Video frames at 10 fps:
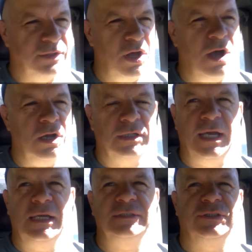as
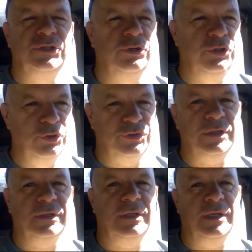long as you're
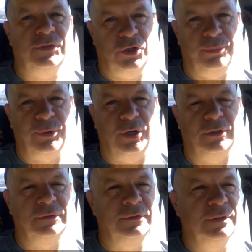using the
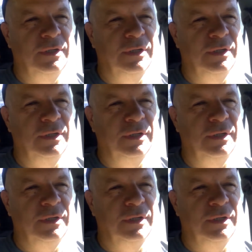interpreter,